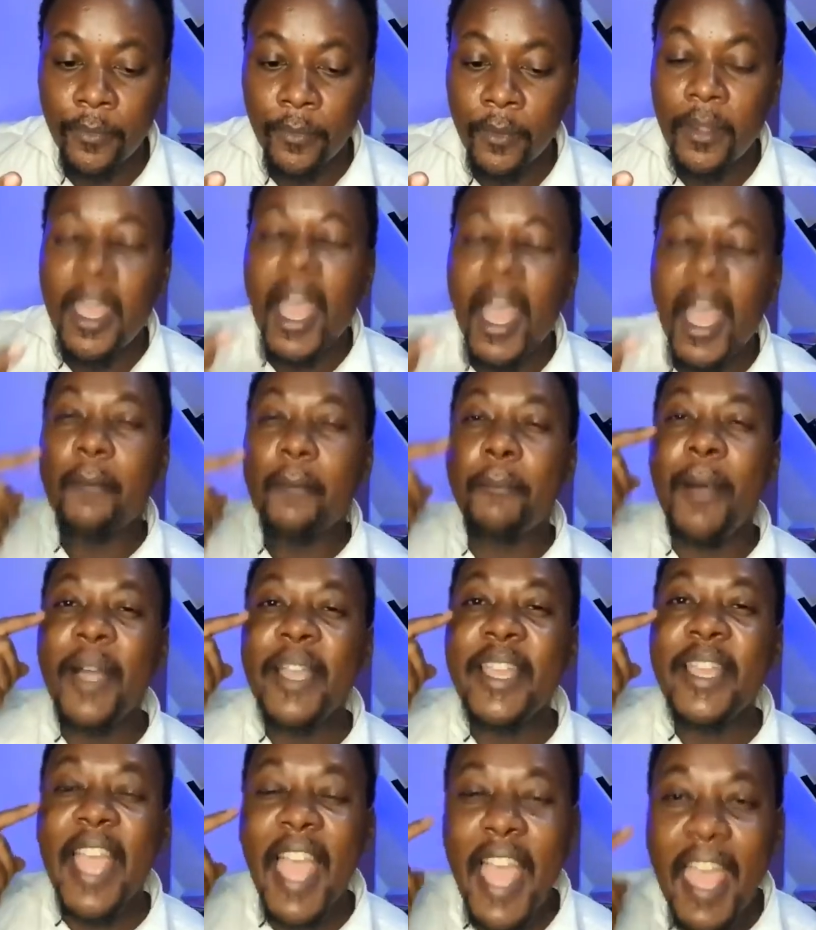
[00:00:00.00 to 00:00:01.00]
am I
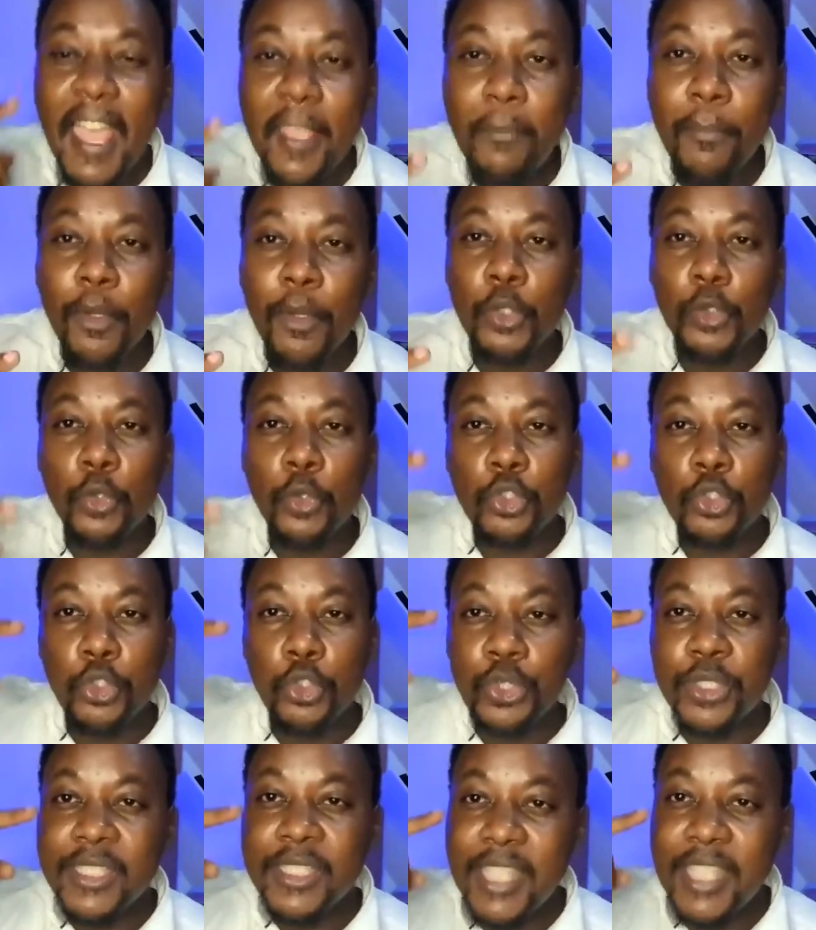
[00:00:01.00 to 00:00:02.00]
able to short
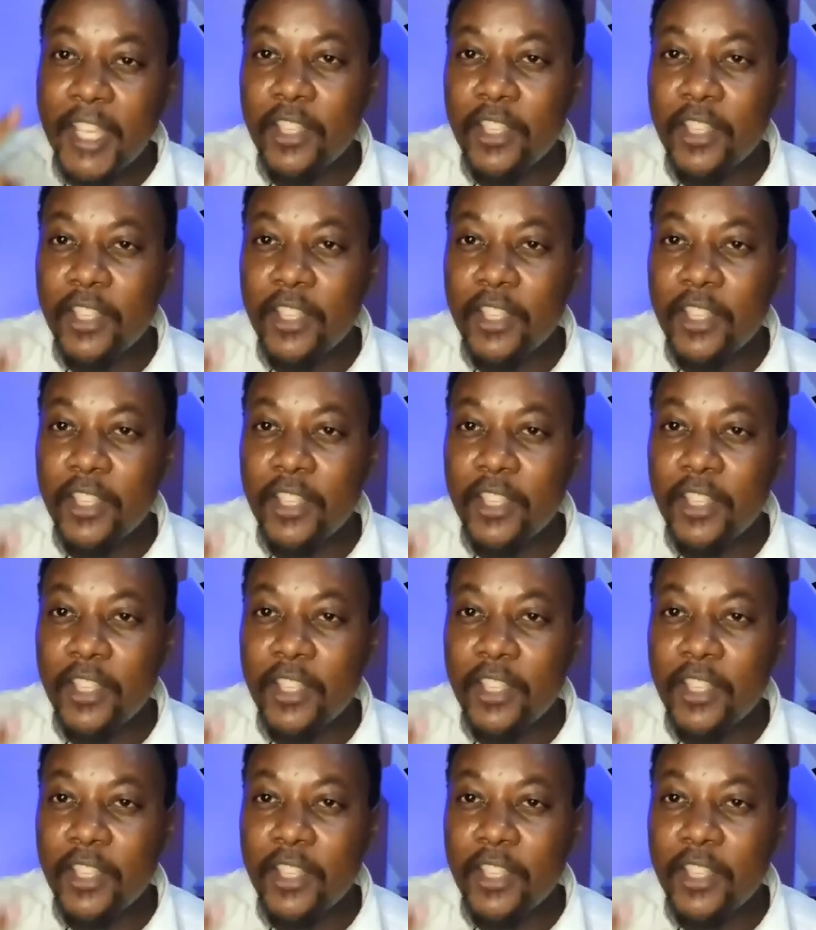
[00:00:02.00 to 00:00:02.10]
circuit it